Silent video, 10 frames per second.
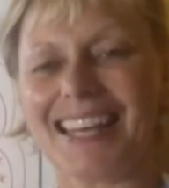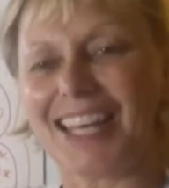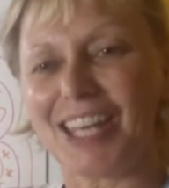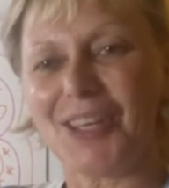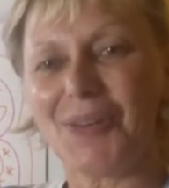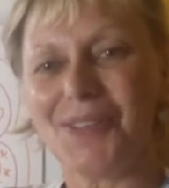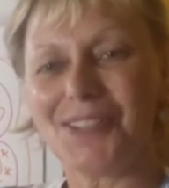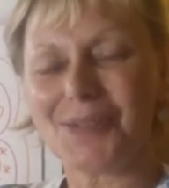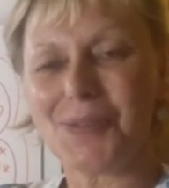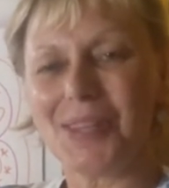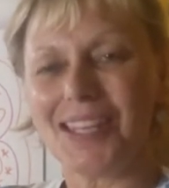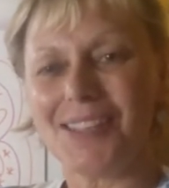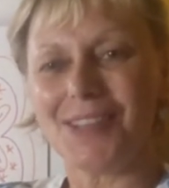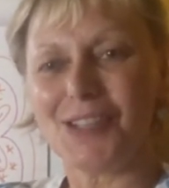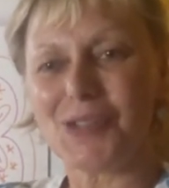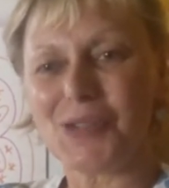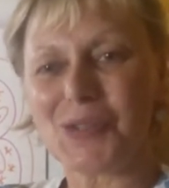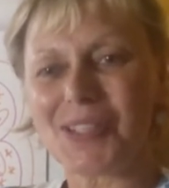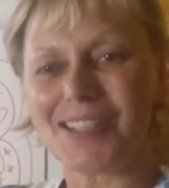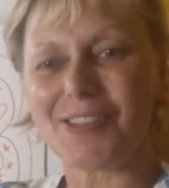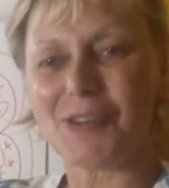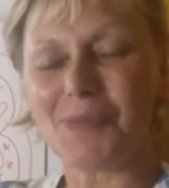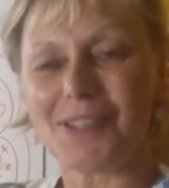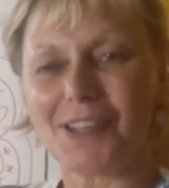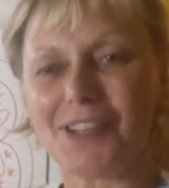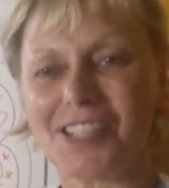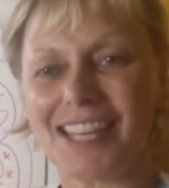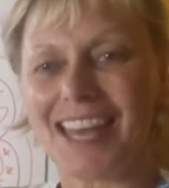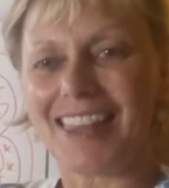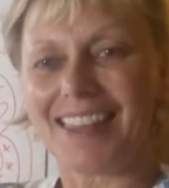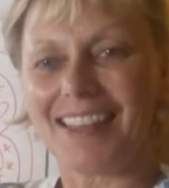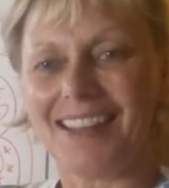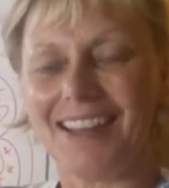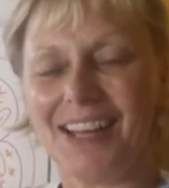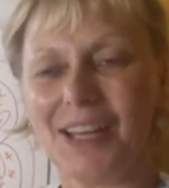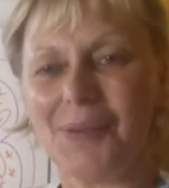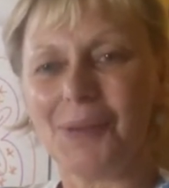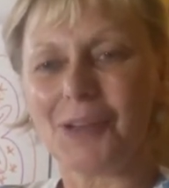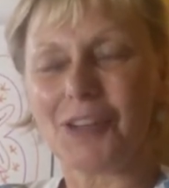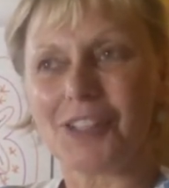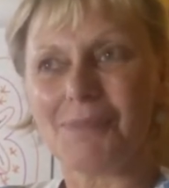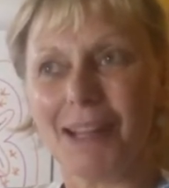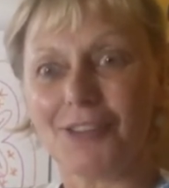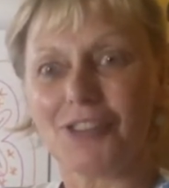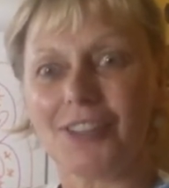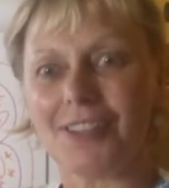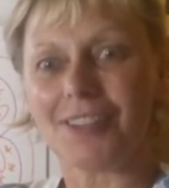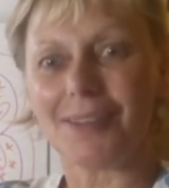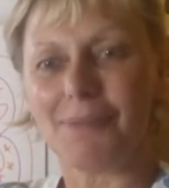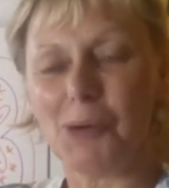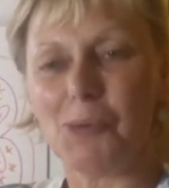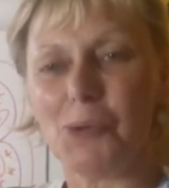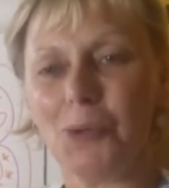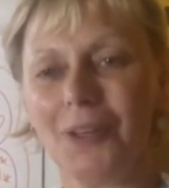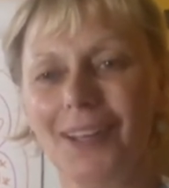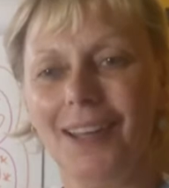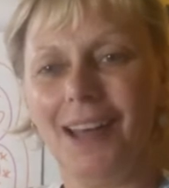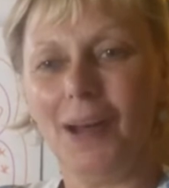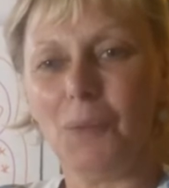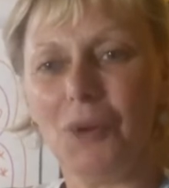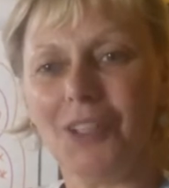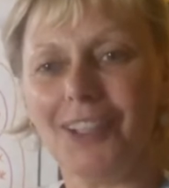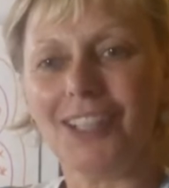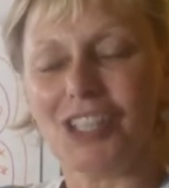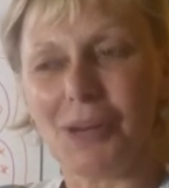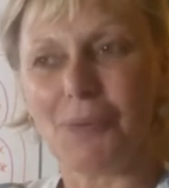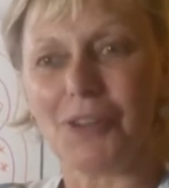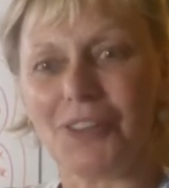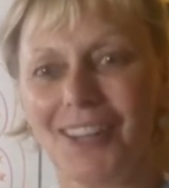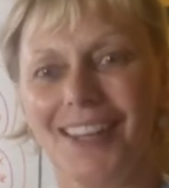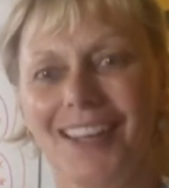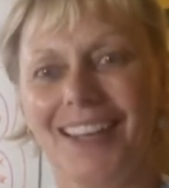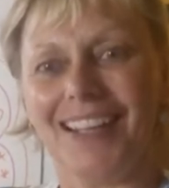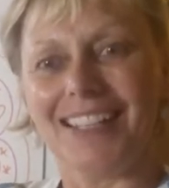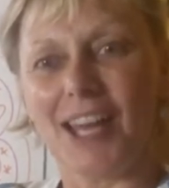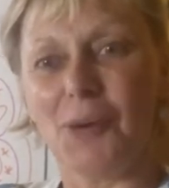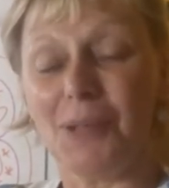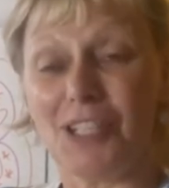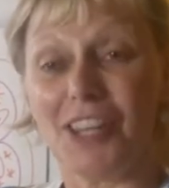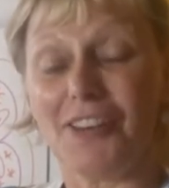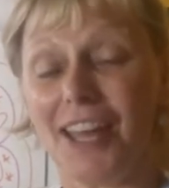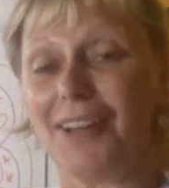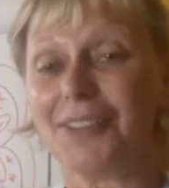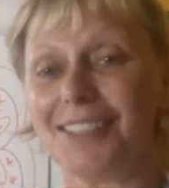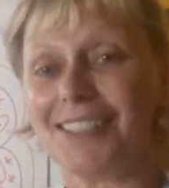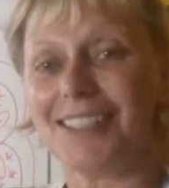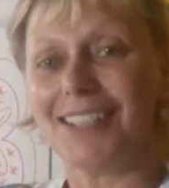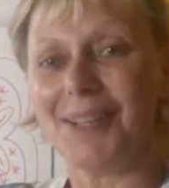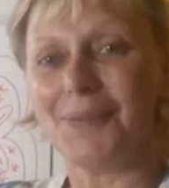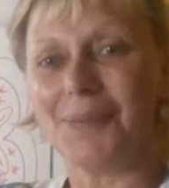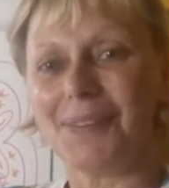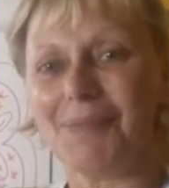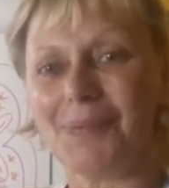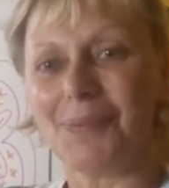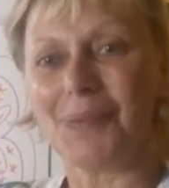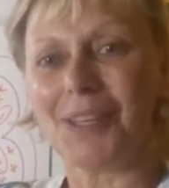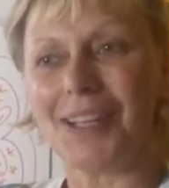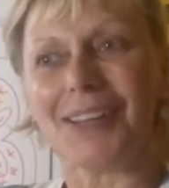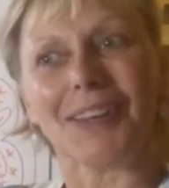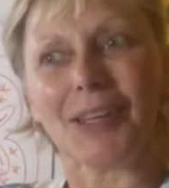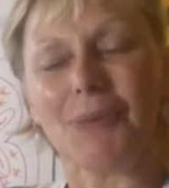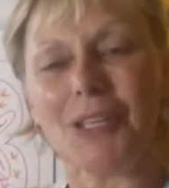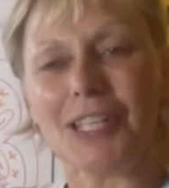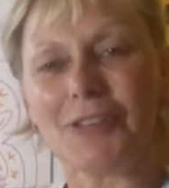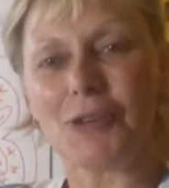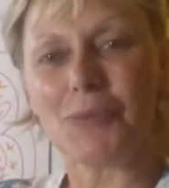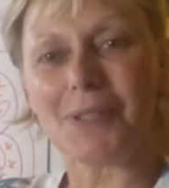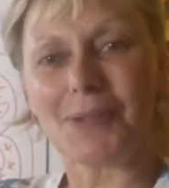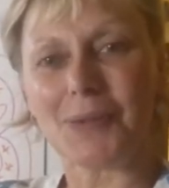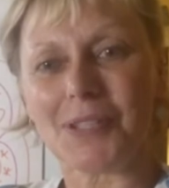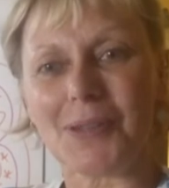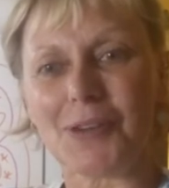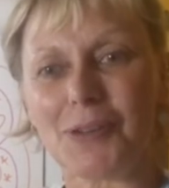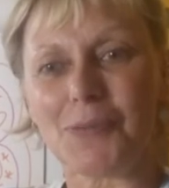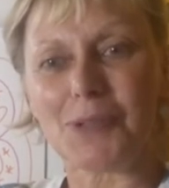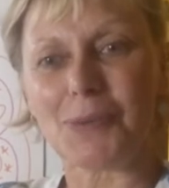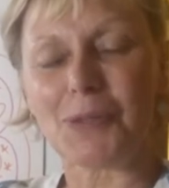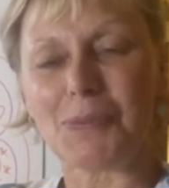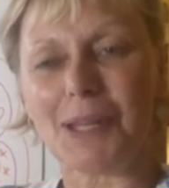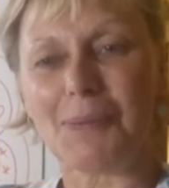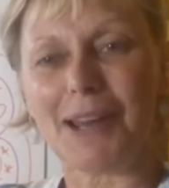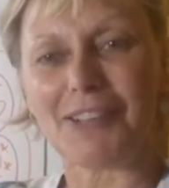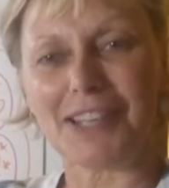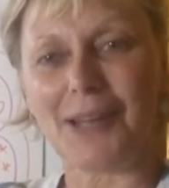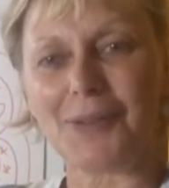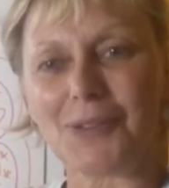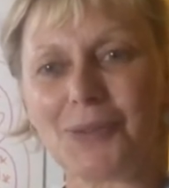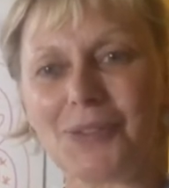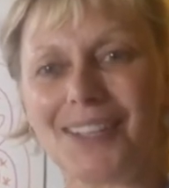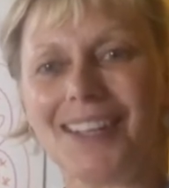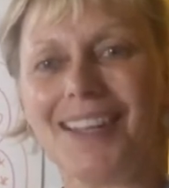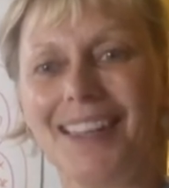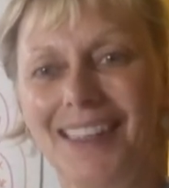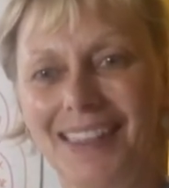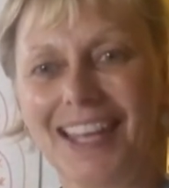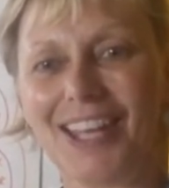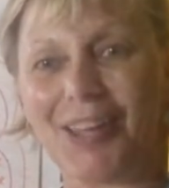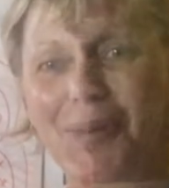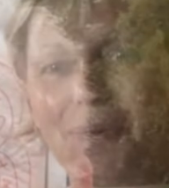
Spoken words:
thank you to all the individuals and groups that got together across Meldrith and Melbourne and Woden and Shepworth to help each other out. The community groups and also the groups supported by the parish councils. Thank you.